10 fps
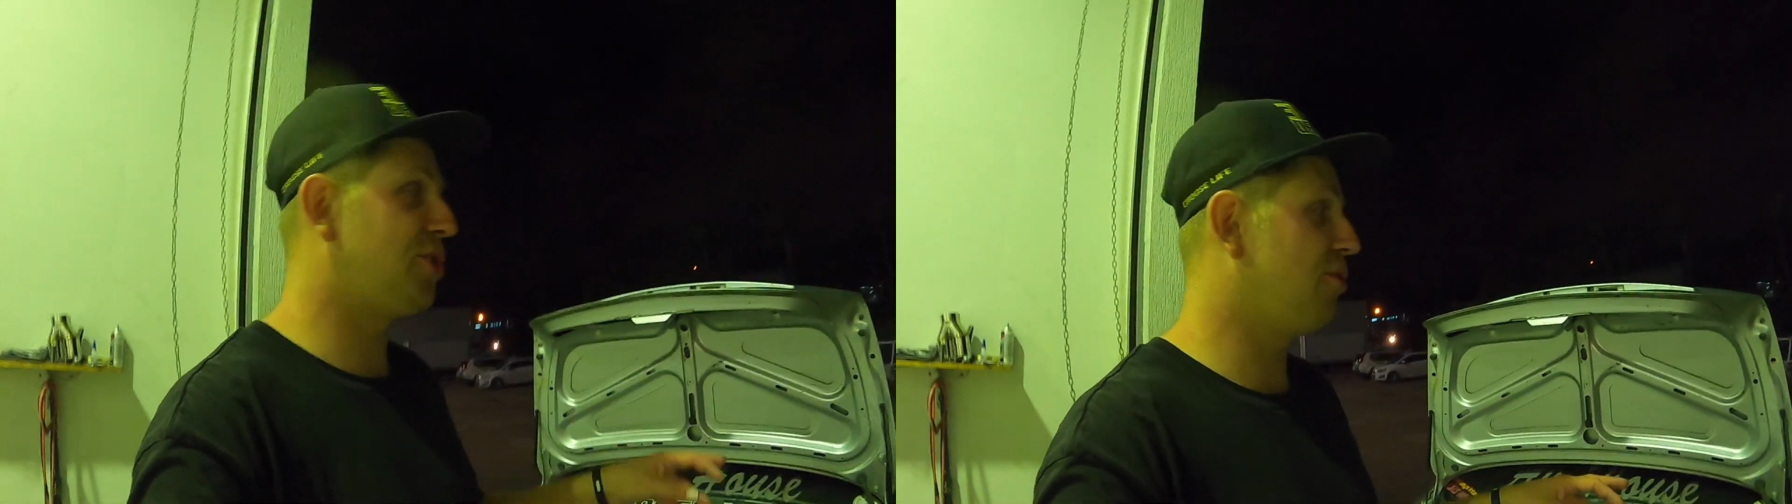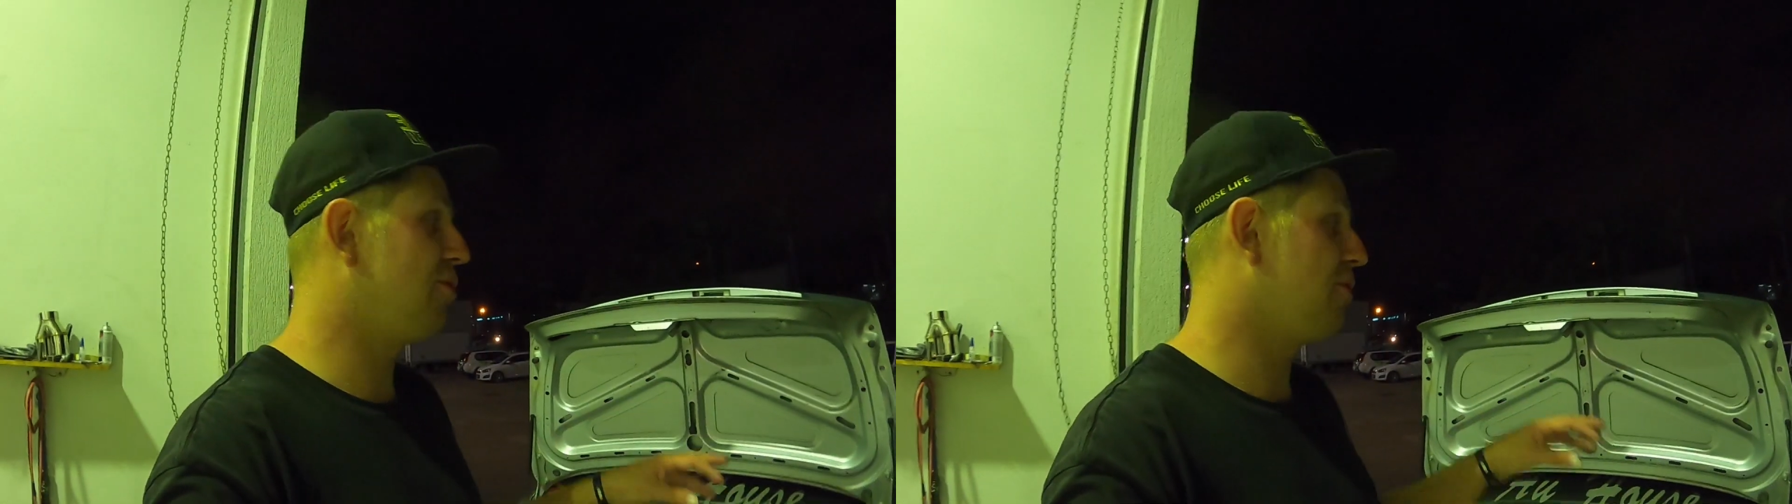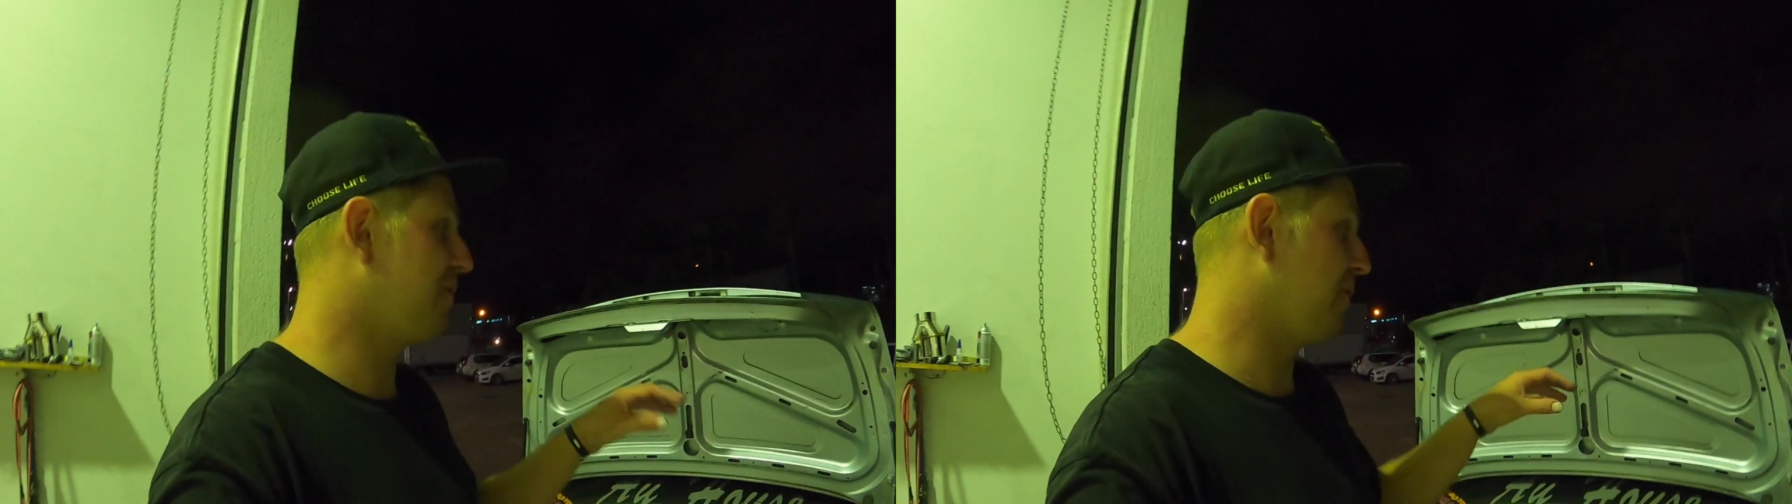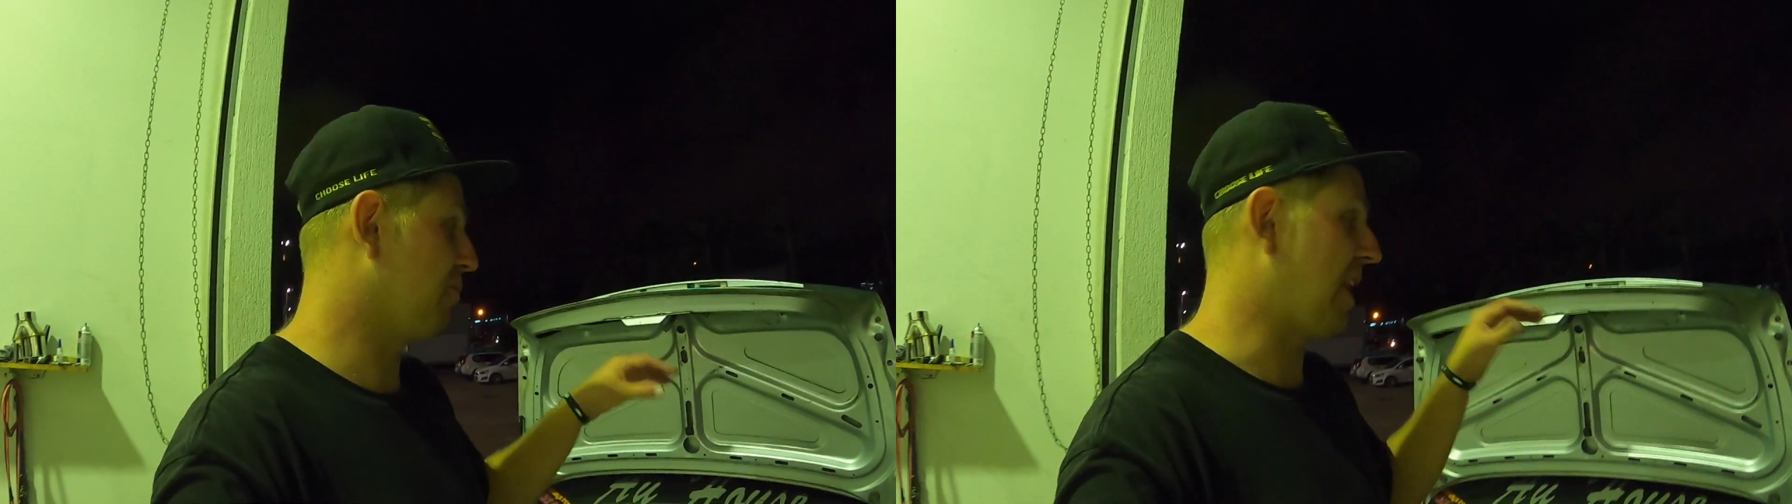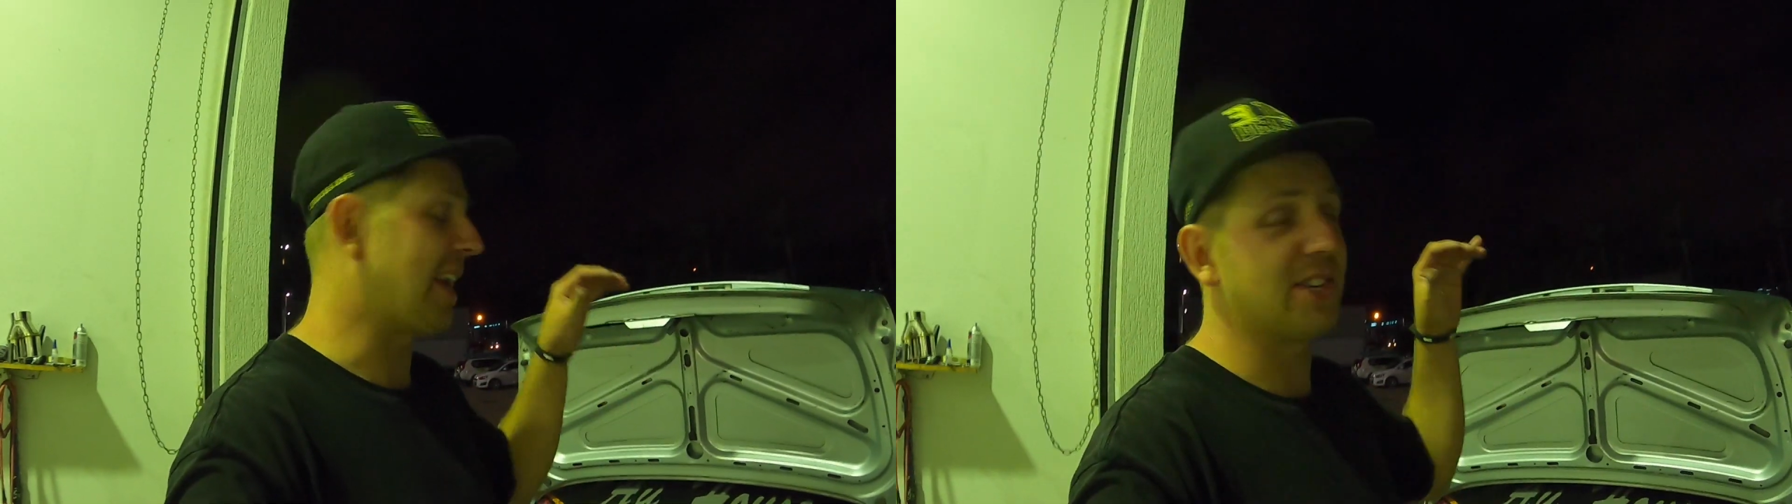Two,
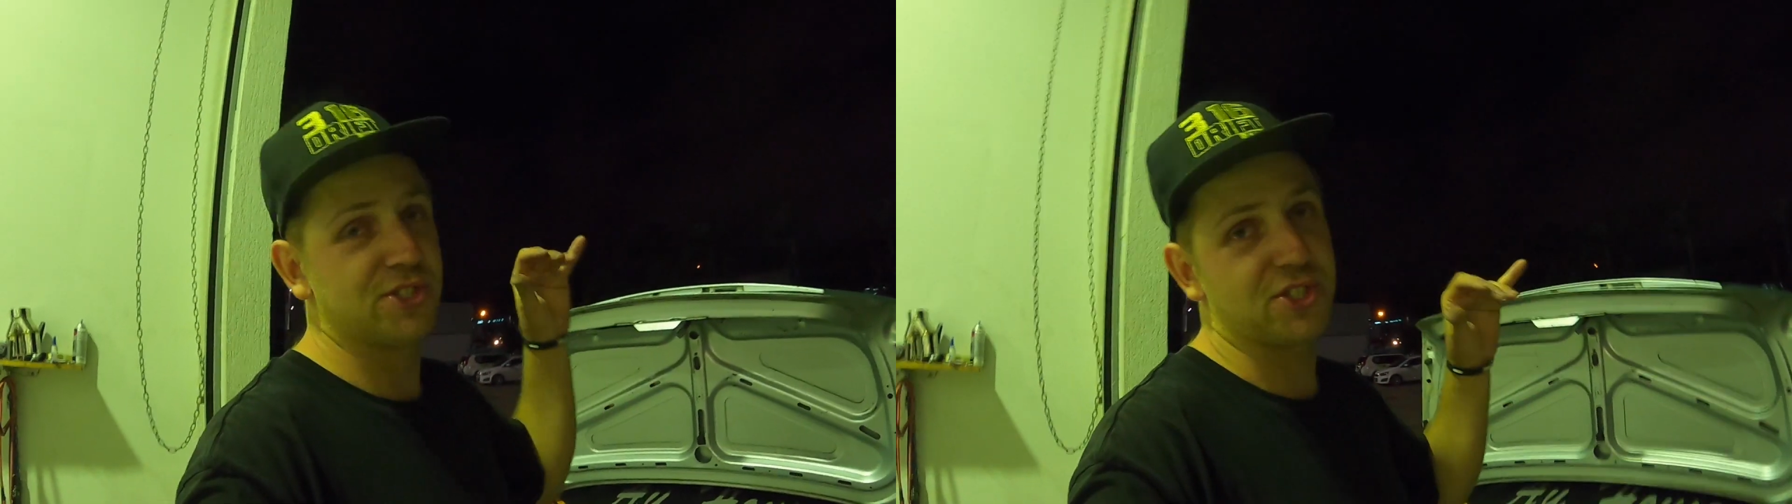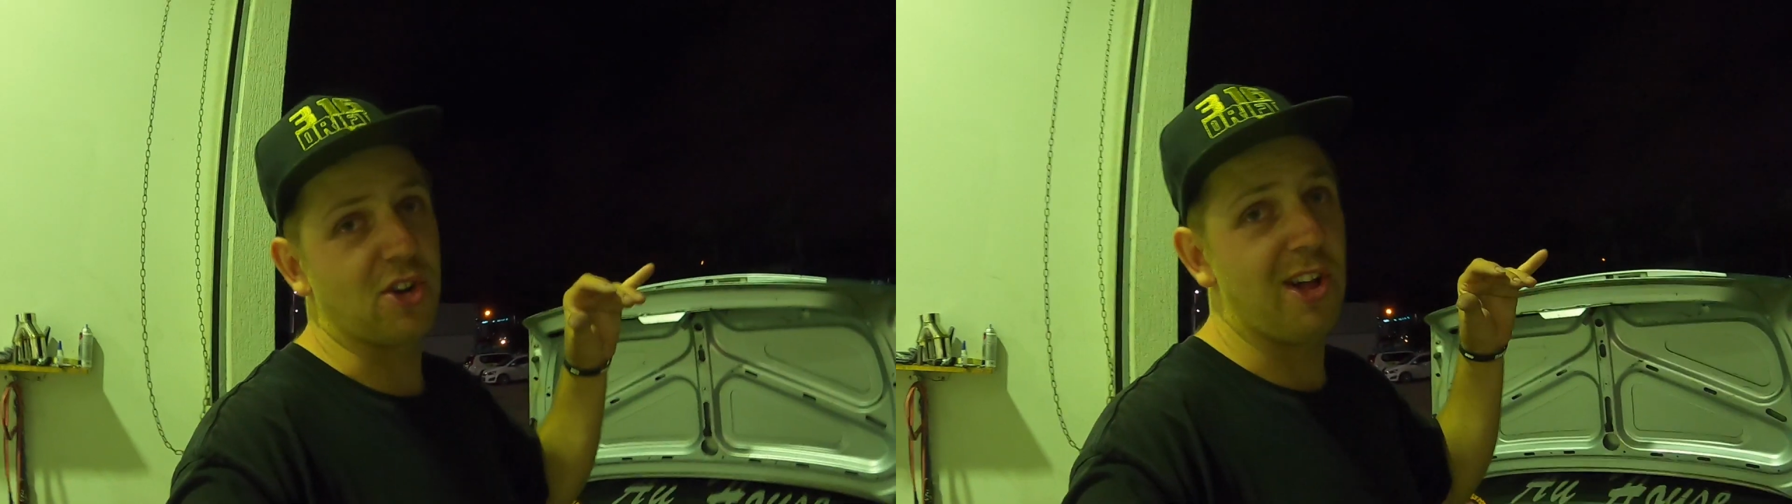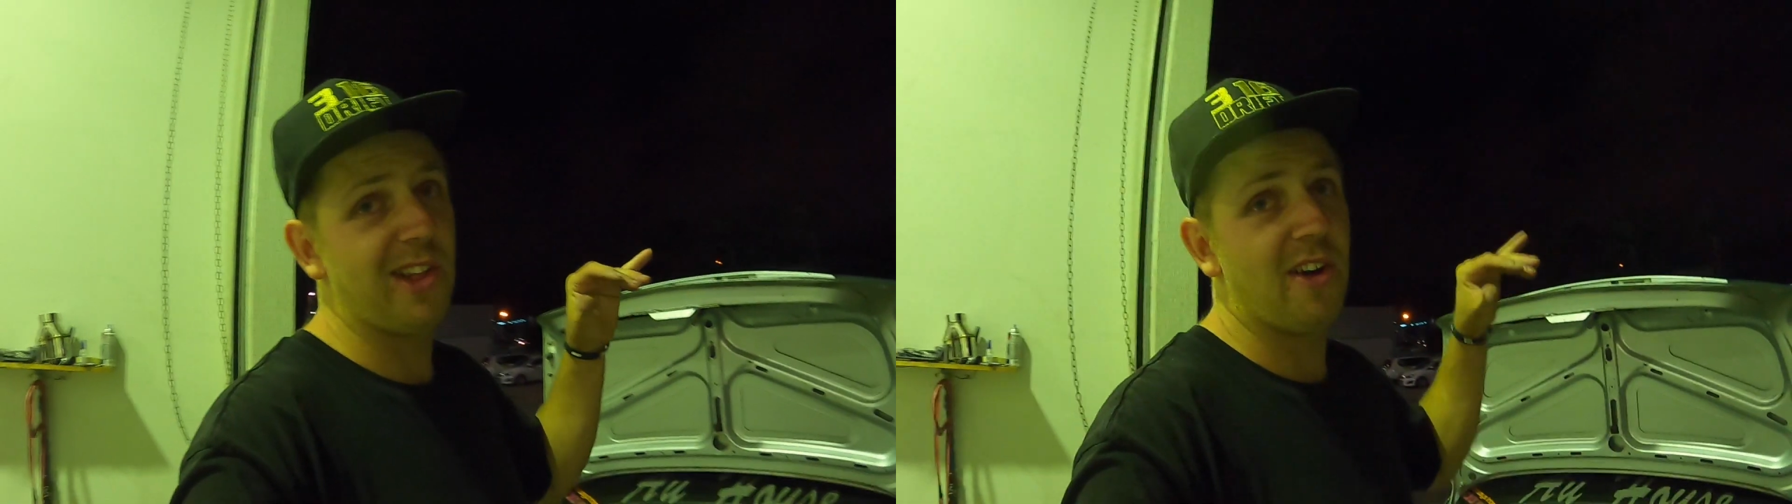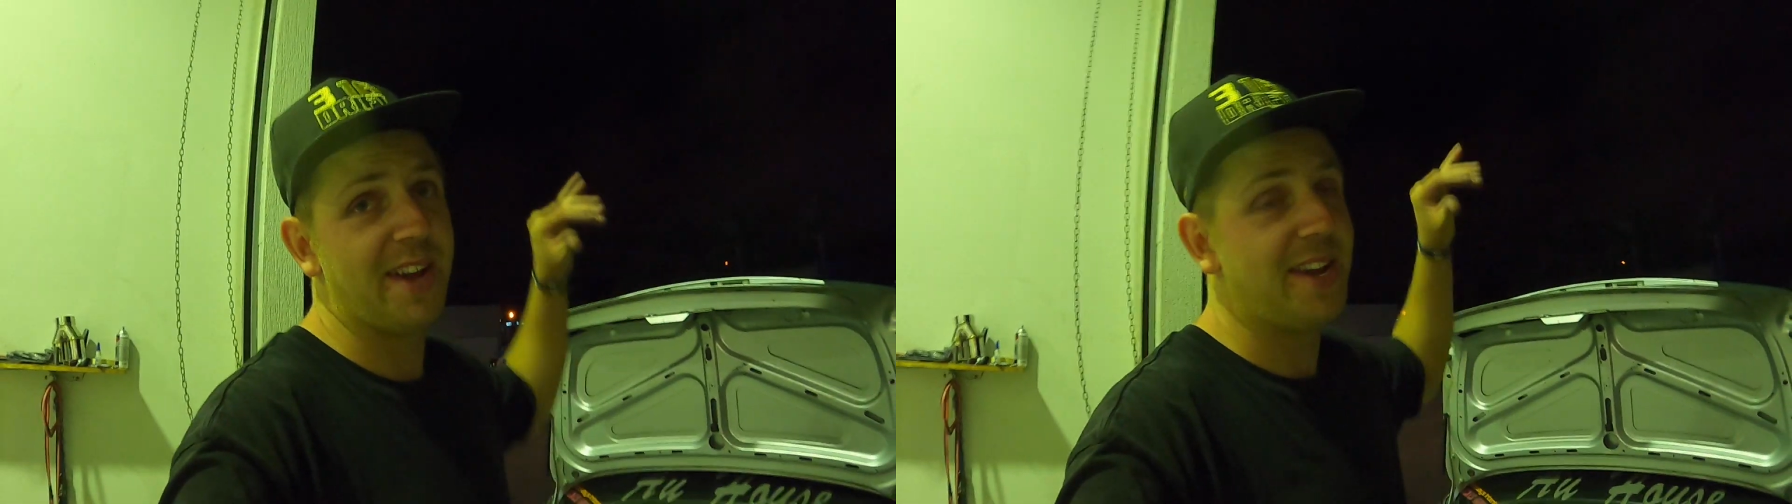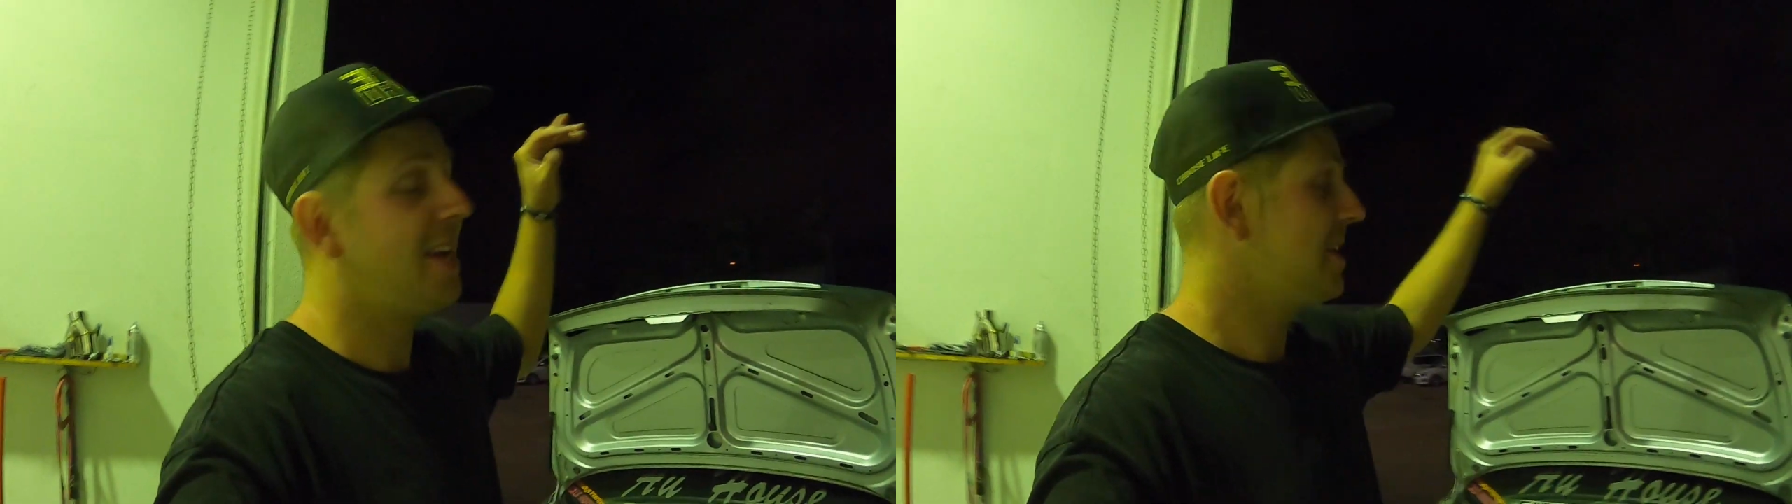fuel tank in the Skyline